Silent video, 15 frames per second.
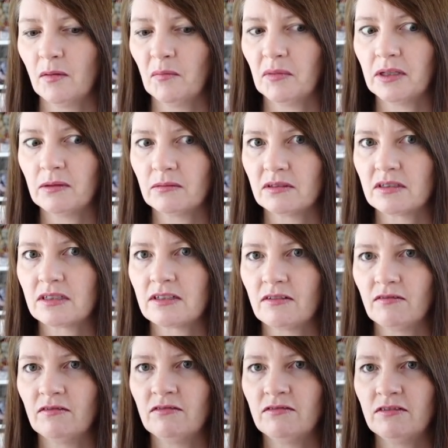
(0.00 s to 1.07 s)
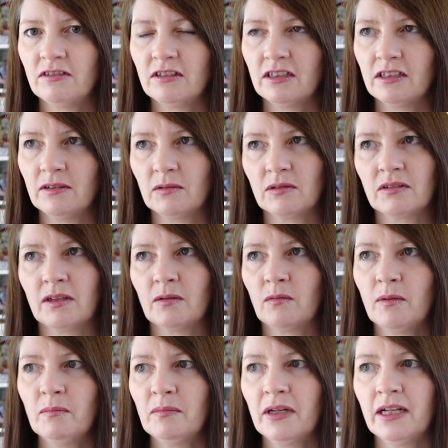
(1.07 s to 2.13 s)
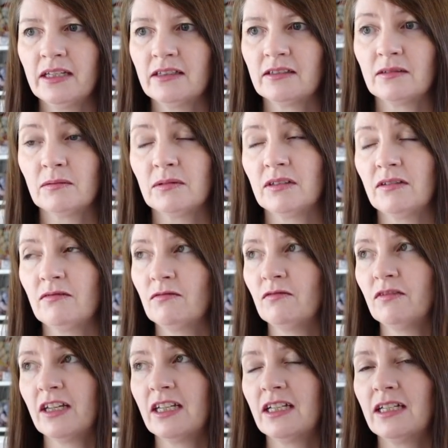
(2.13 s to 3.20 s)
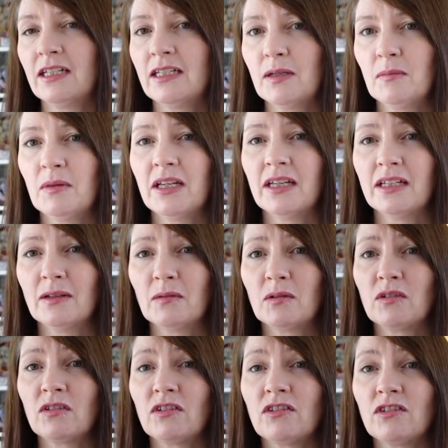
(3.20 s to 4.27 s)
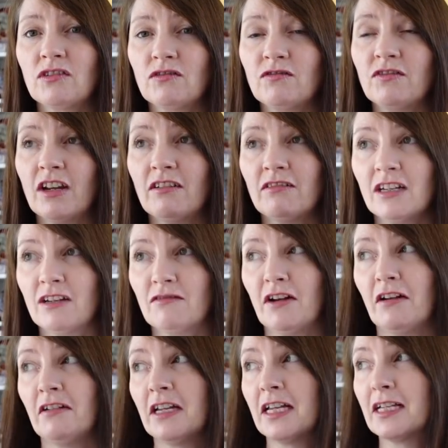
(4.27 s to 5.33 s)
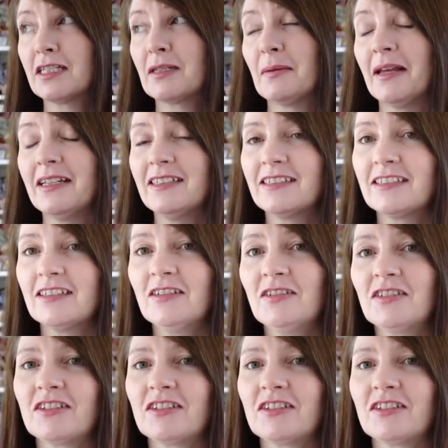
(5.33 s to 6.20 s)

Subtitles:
but it was, there was like one place that was even vaguely near me and it was very, very expensive.